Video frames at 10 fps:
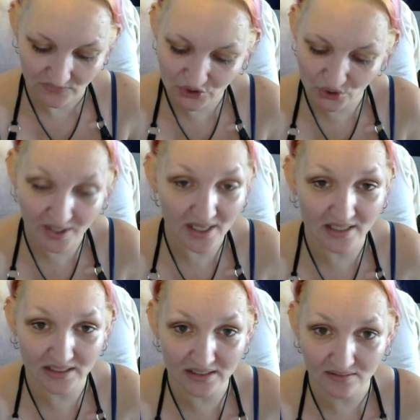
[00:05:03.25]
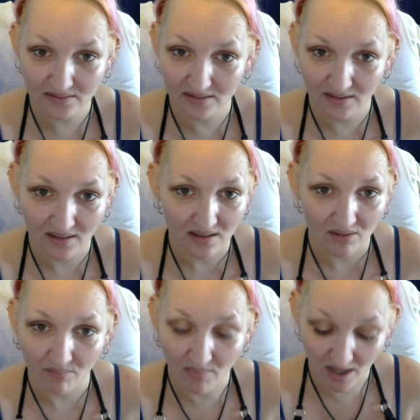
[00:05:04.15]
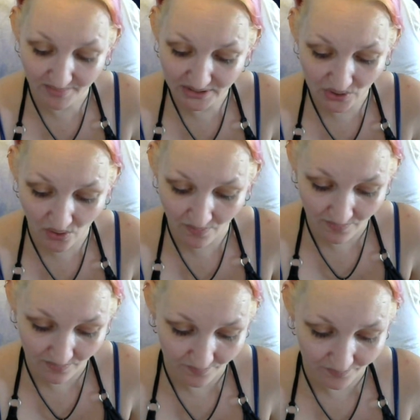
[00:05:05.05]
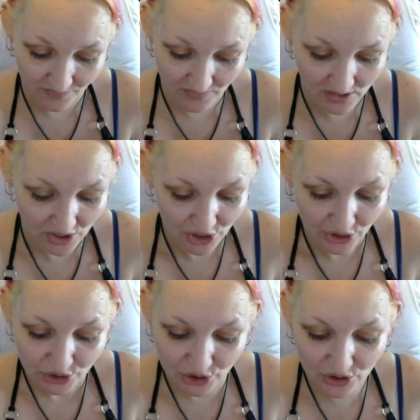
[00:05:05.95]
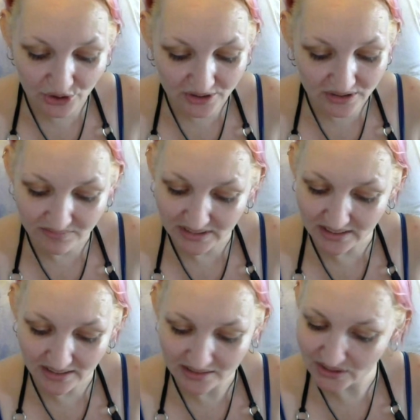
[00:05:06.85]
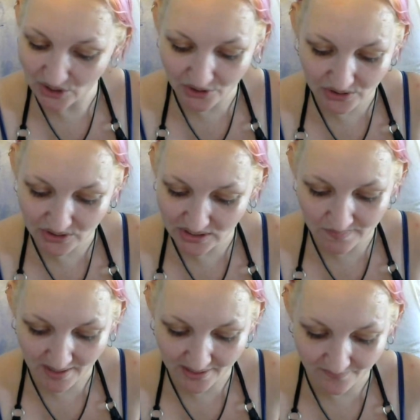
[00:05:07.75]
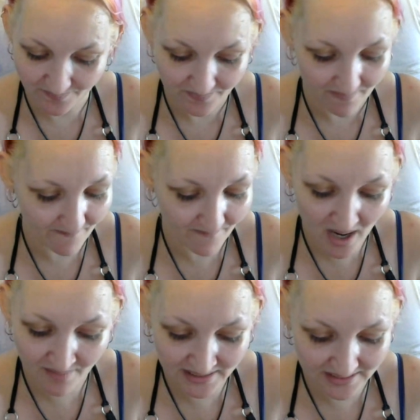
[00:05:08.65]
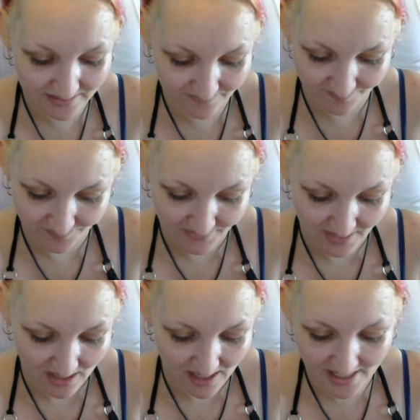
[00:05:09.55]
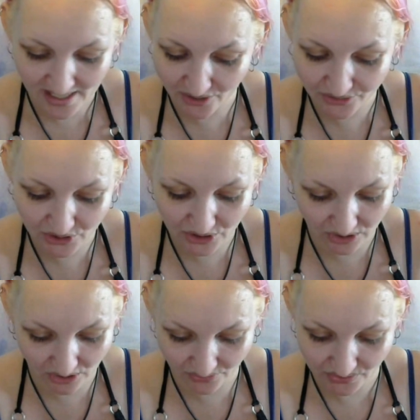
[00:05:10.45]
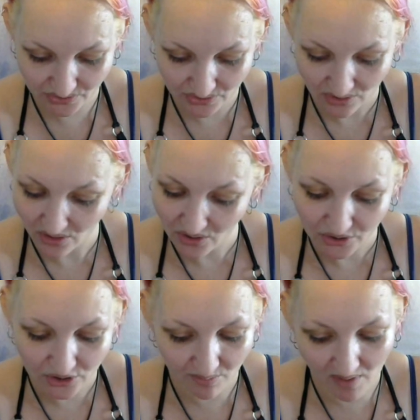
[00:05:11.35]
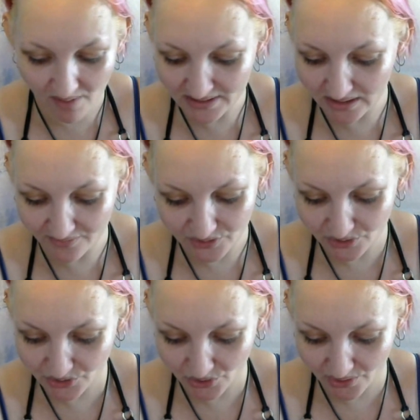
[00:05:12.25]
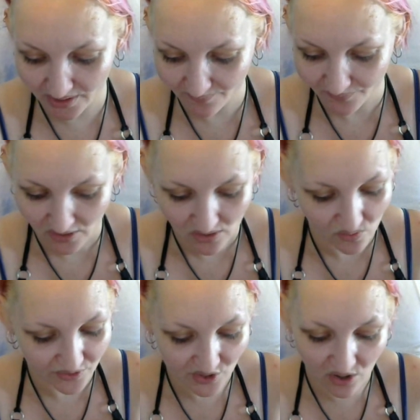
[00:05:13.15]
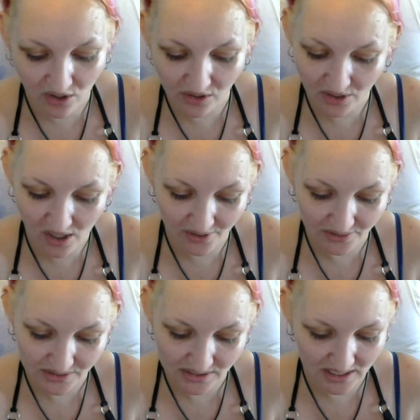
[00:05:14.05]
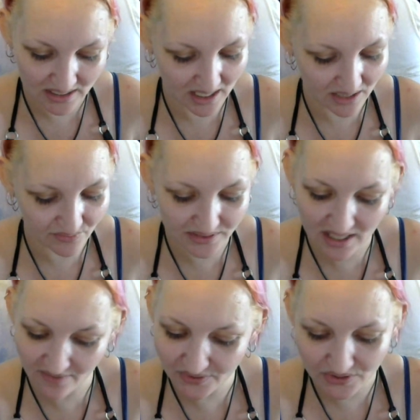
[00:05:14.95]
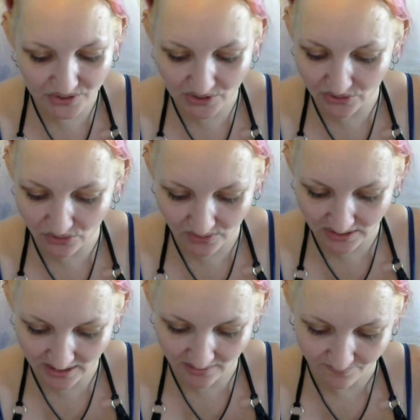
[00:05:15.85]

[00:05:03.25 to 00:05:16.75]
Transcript: Joy, honey, Mommy's home. She looked at me and started to smile. Mommy! I held her close. Your mommy loved you, Joy, with all her heart, and I will never desert you again.